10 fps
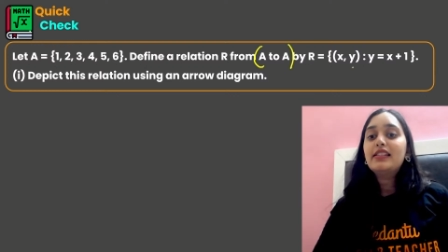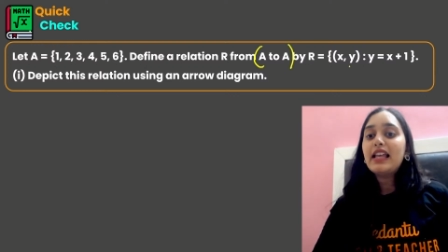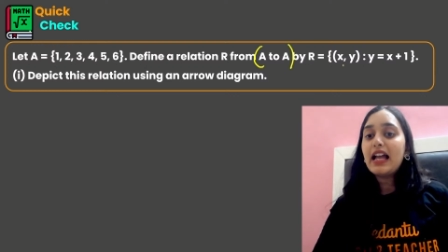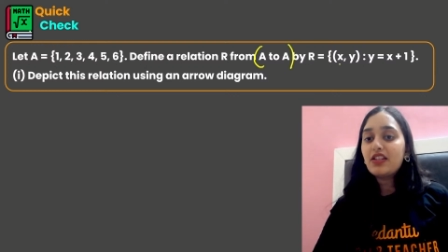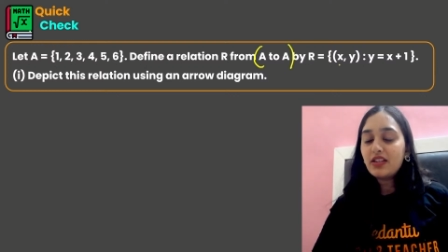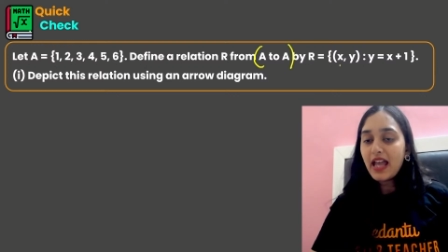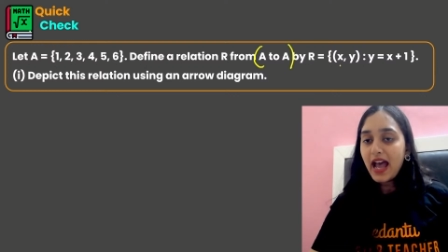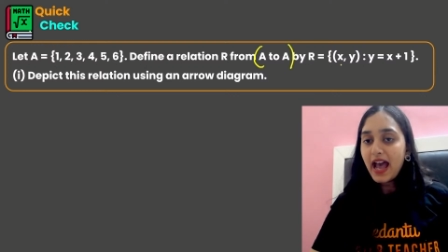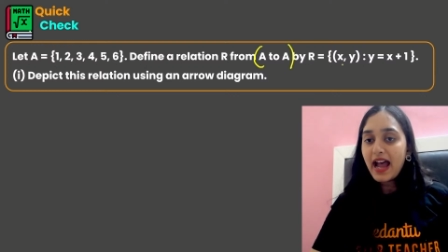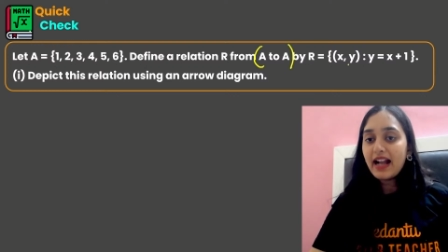such
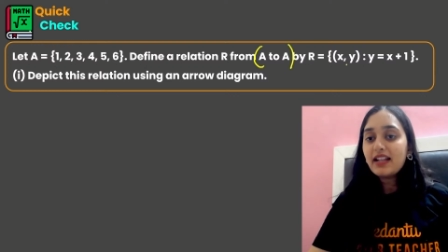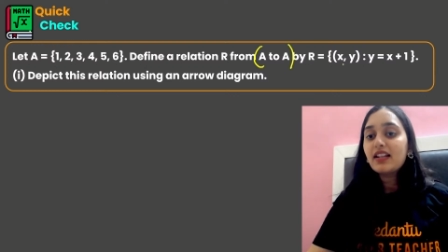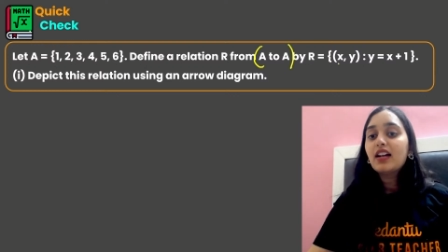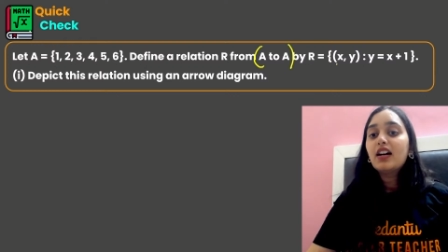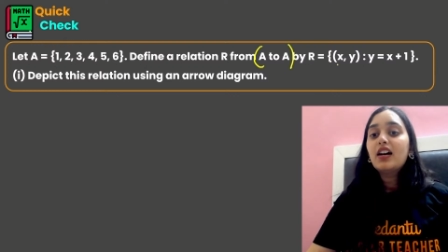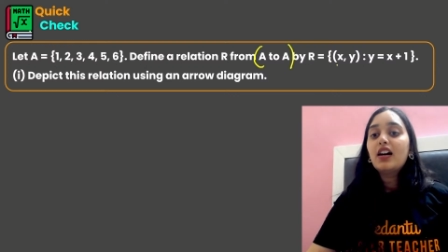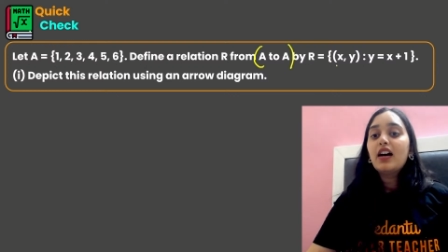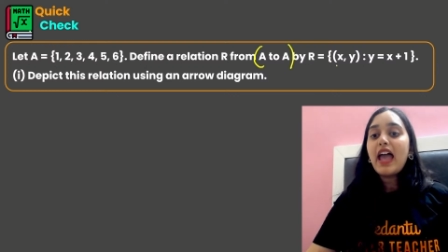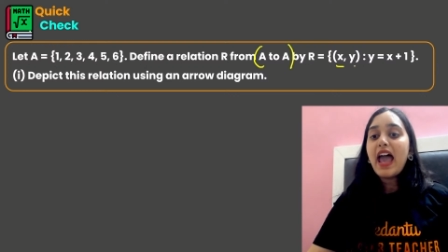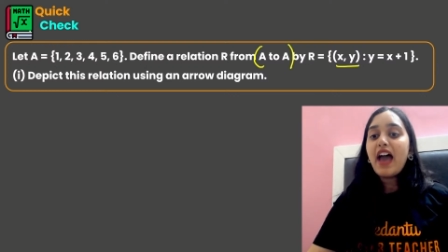that
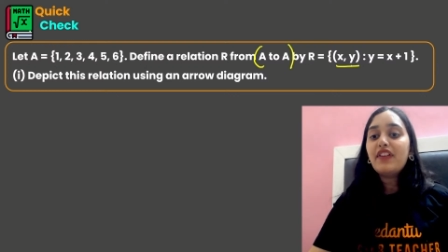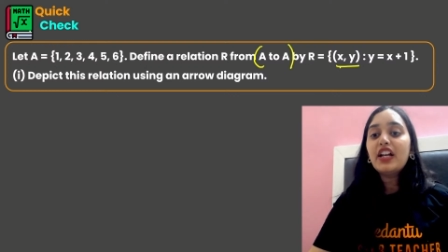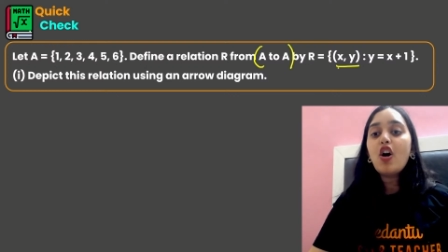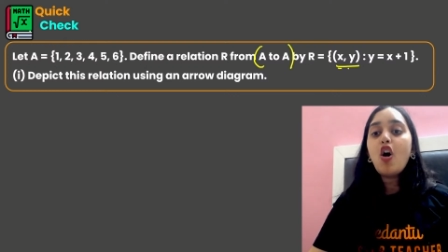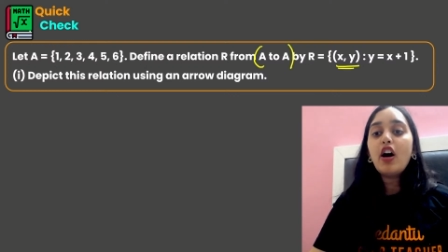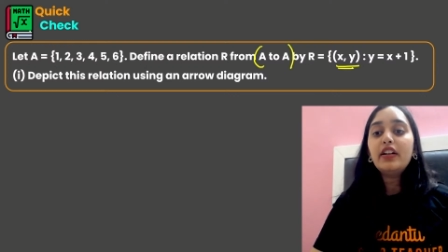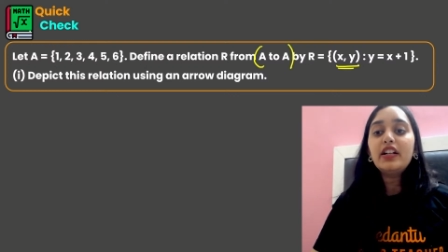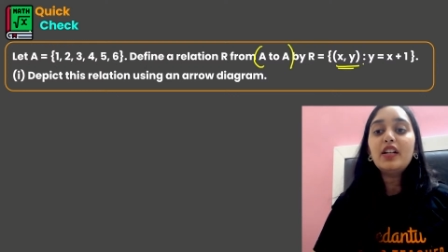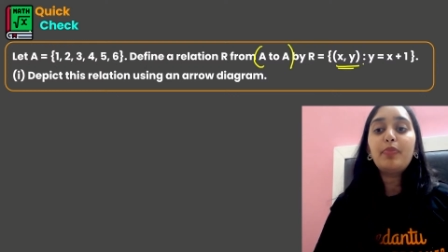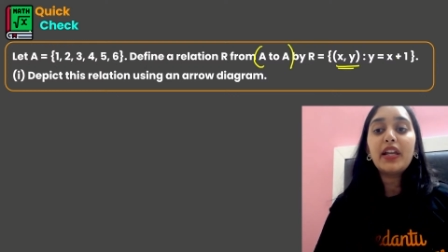having
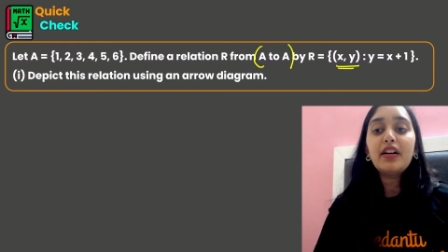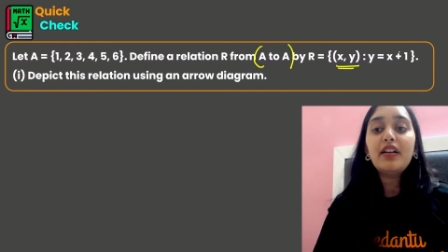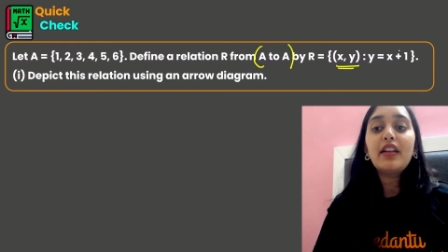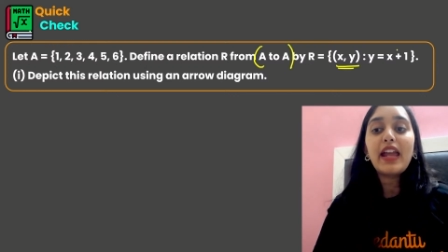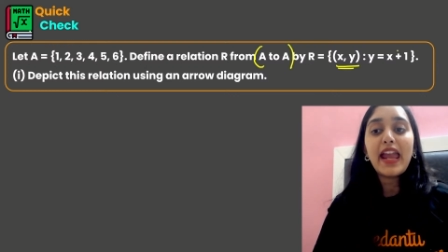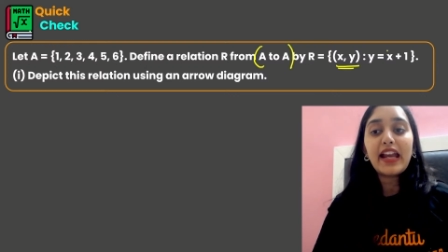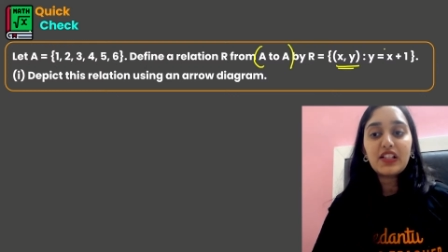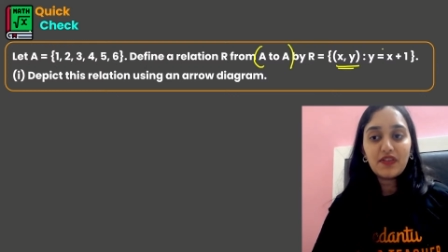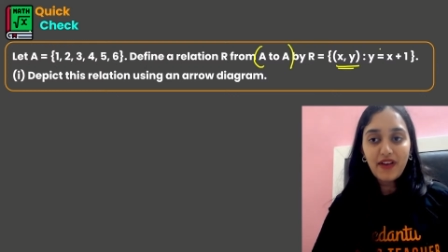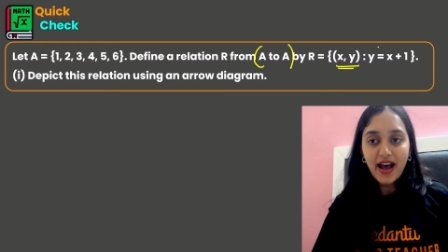ordered pair
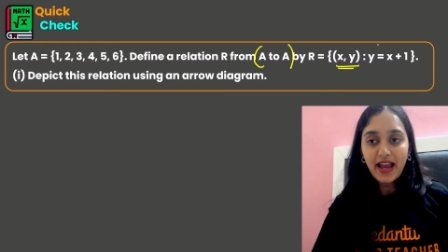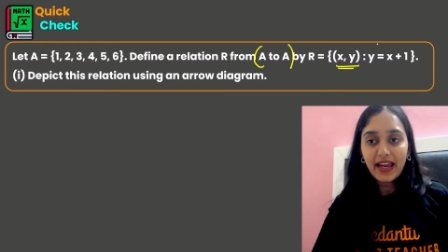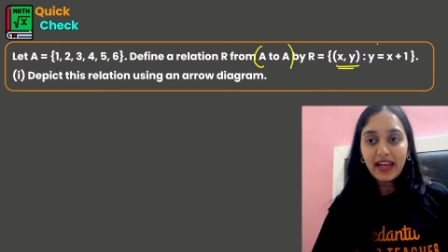xy